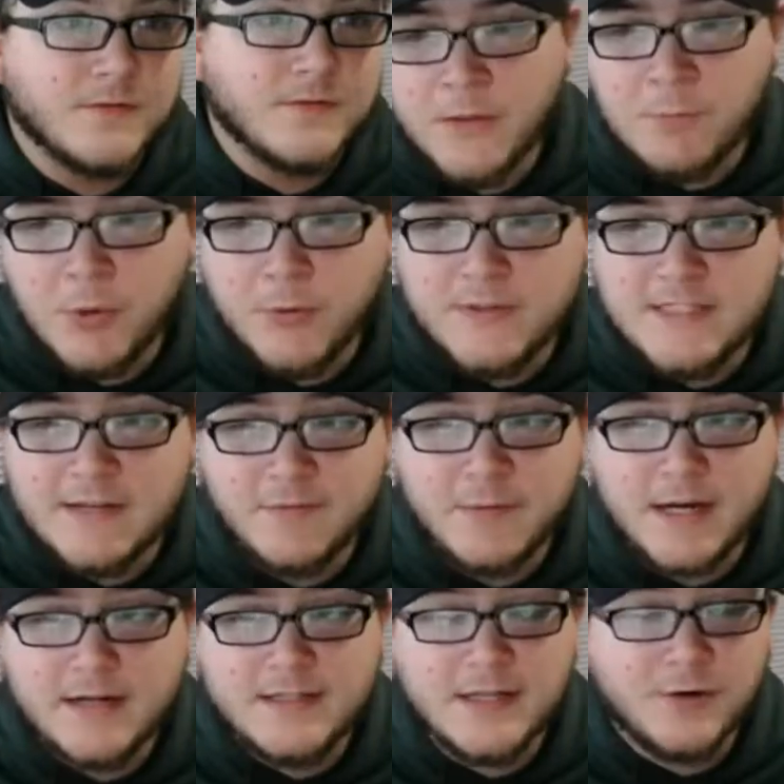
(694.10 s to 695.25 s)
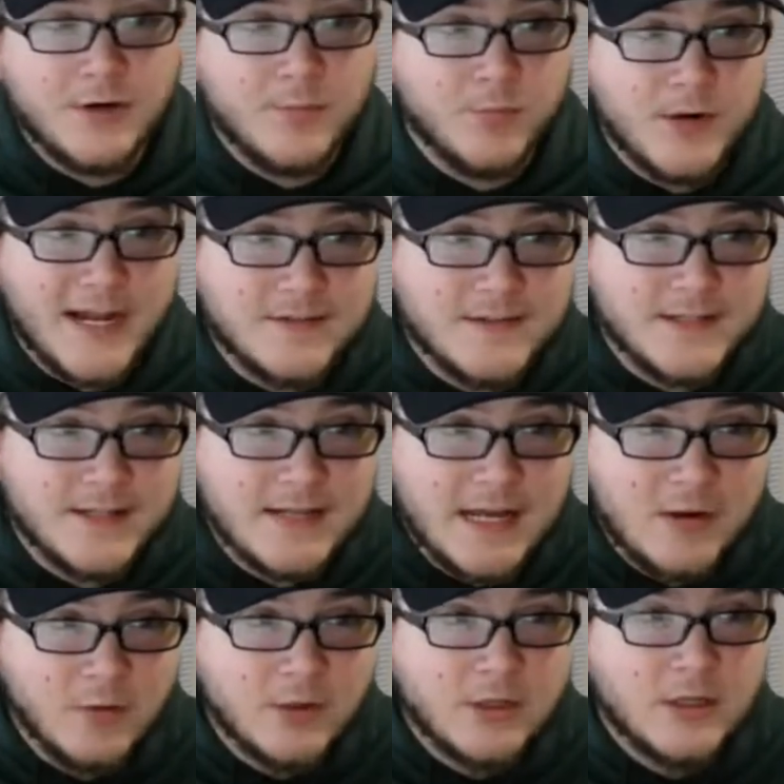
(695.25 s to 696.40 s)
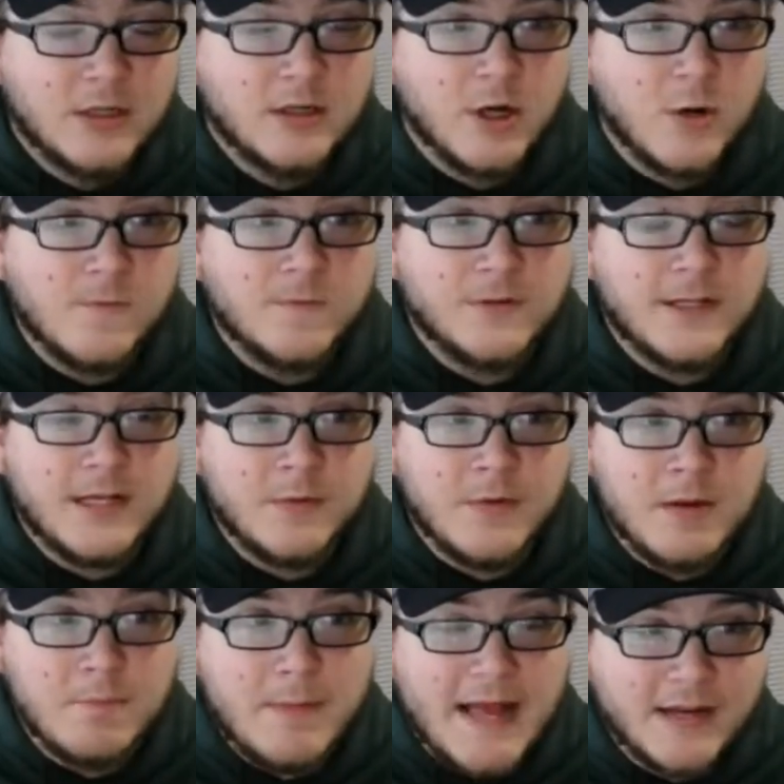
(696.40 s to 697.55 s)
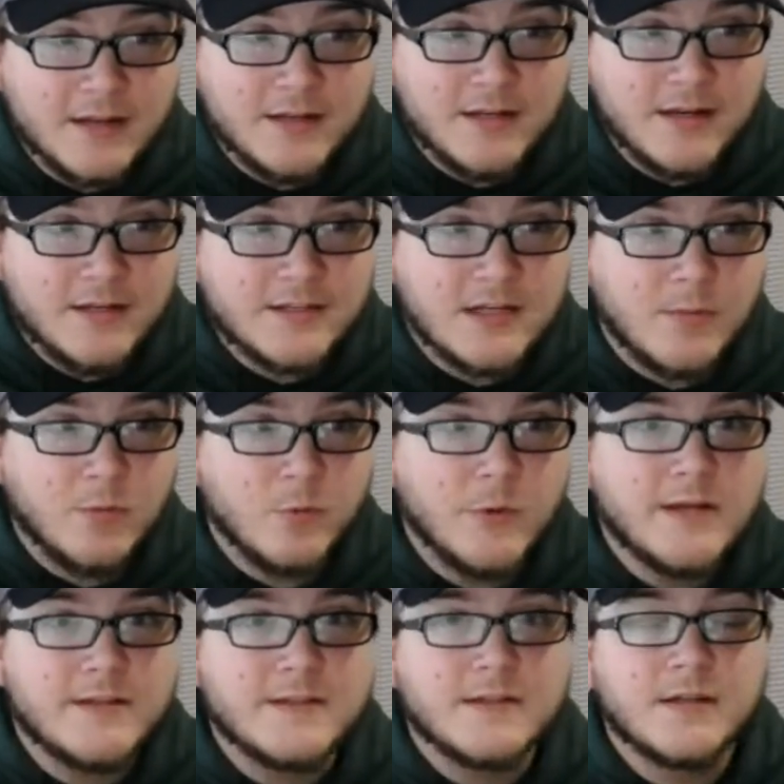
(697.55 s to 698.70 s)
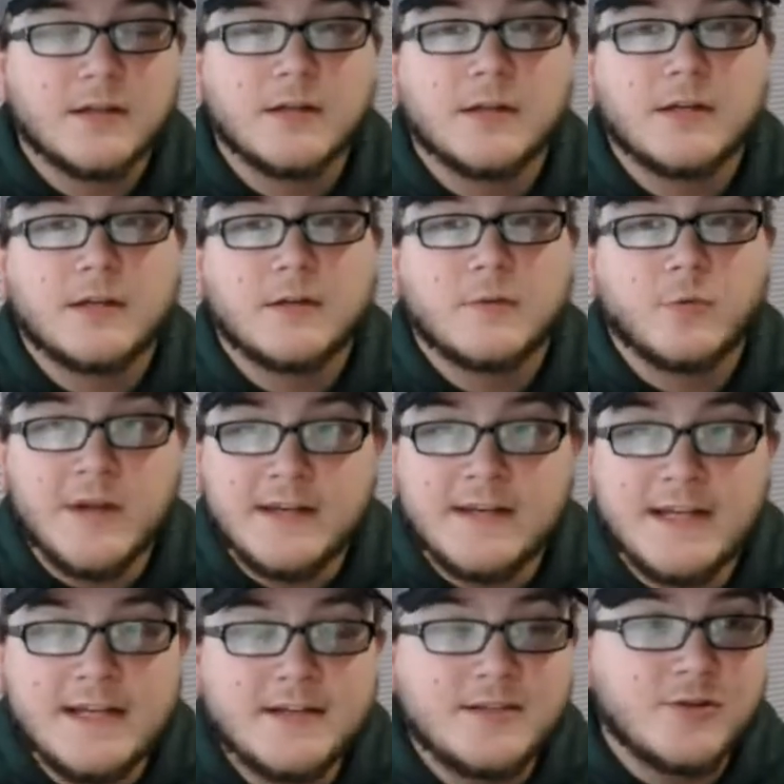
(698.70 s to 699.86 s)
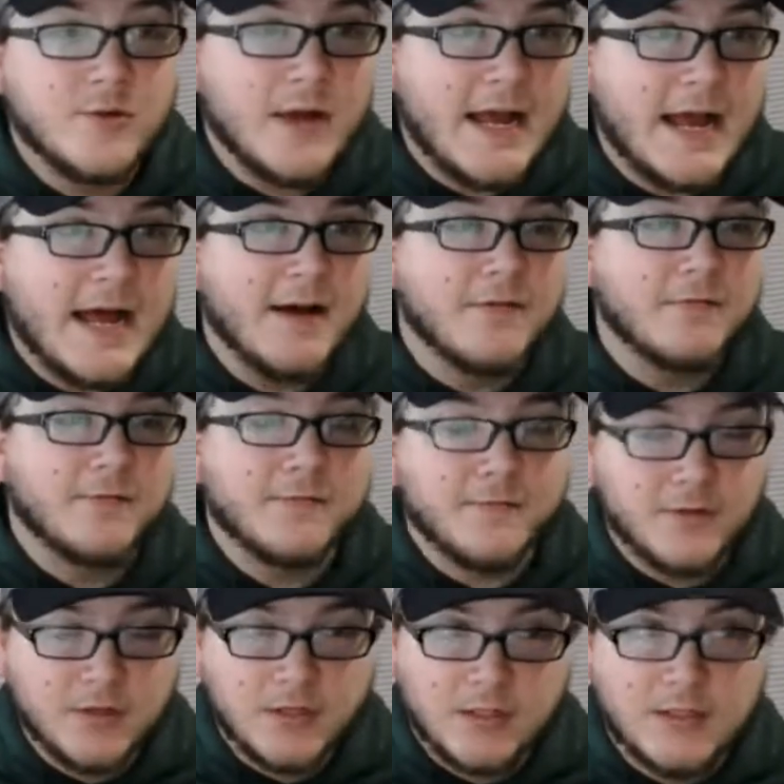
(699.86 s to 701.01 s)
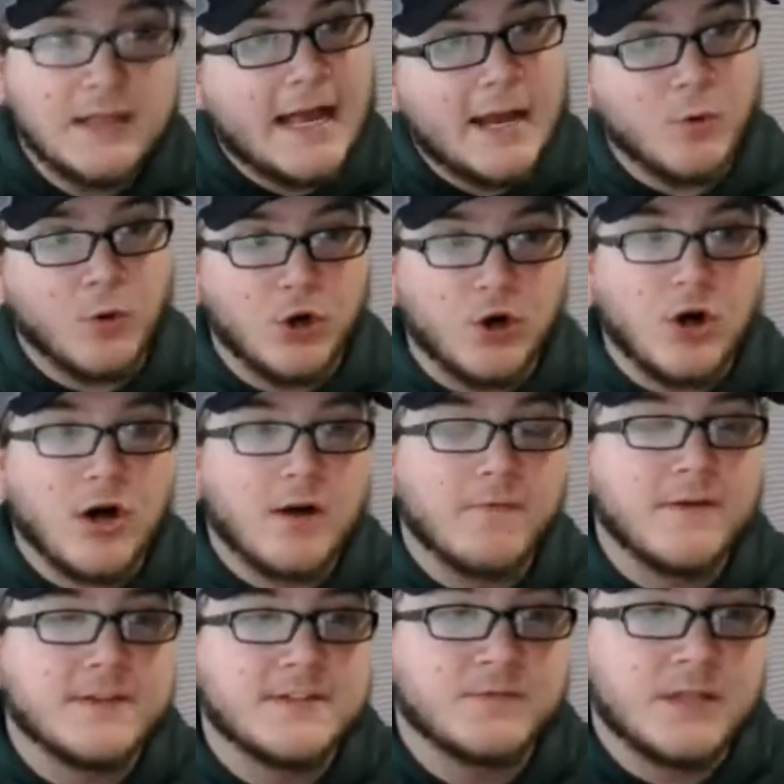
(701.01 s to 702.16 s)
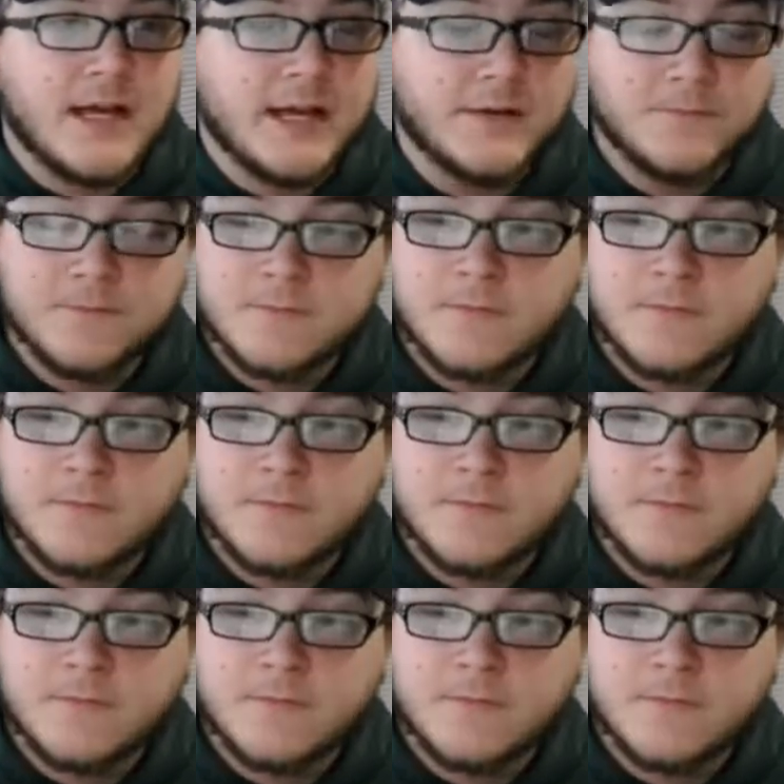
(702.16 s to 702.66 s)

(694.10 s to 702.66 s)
Both David Bakhtiari practicing now, hopefully coming back in the next couple weeks. We need to have our offensive line.